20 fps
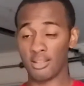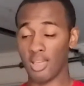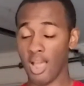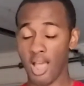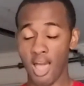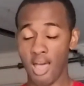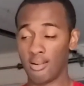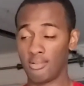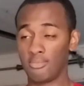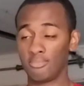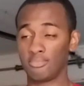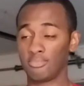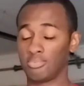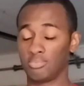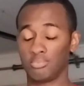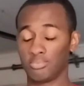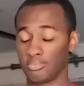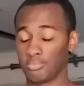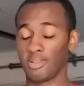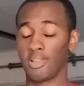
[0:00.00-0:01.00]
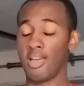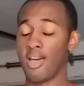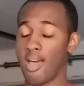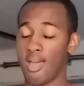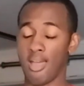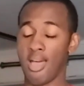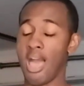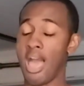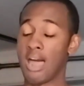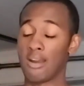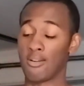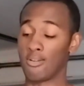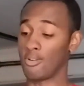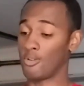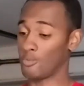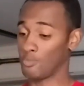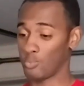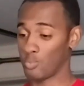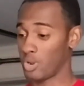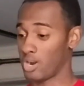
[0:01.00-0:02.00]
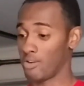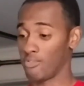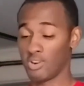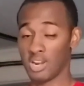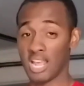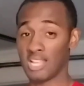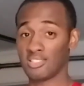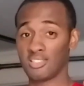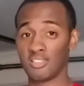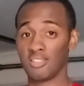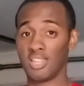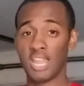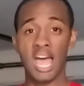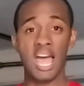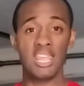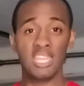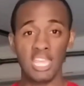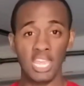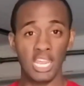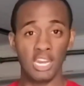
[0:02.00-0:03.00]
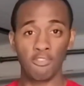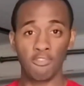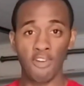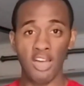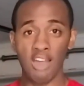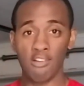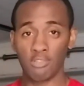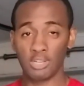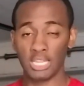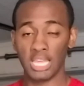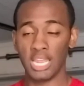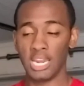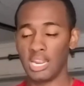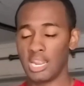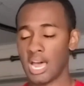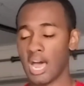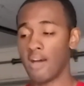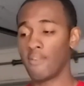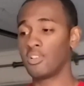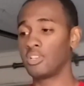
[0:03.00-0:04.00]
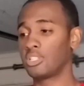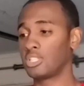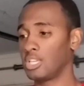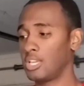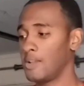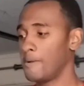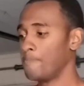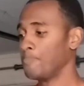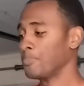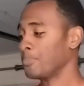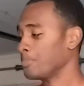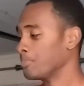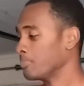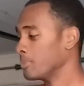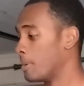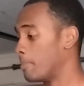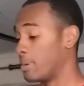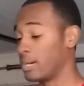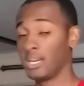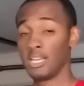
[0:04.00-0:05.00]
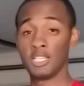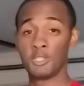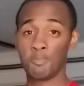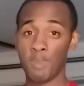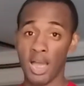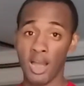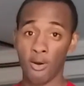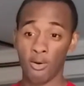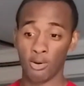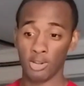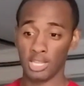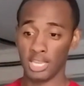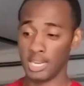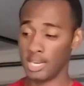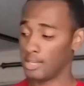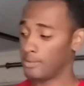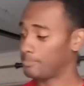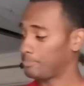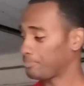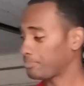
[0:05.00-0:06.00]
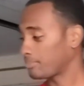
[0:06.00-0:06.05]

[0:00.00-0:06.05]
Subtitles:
Like, I don't know, whatever. That's not E85 related, obviously, but it is power related.